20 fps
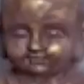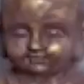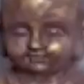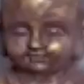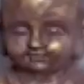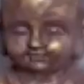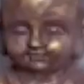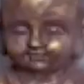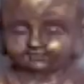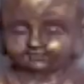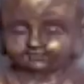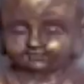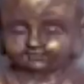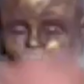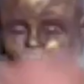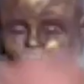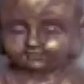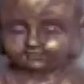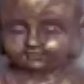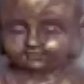
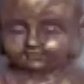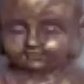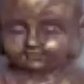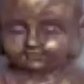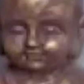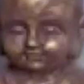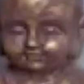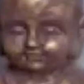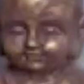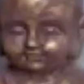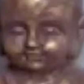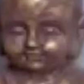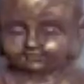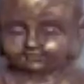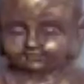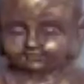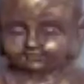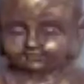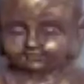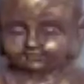
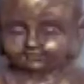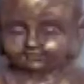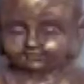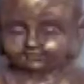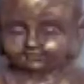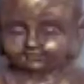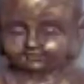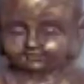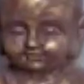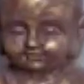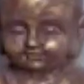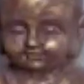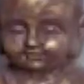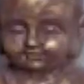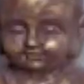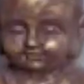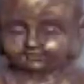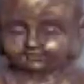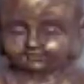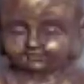
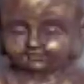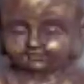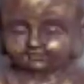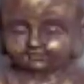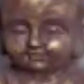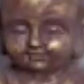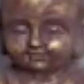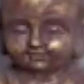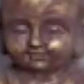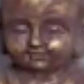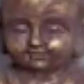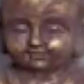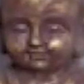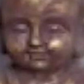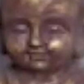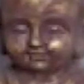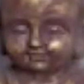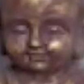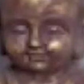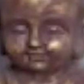
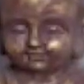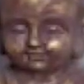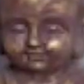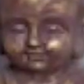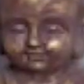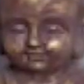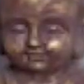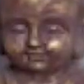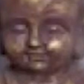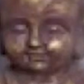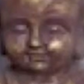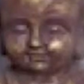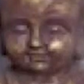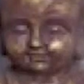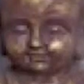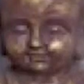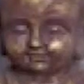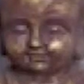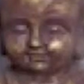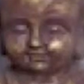
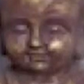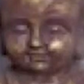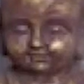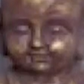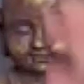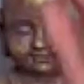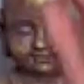No words are spoken by the person on screen.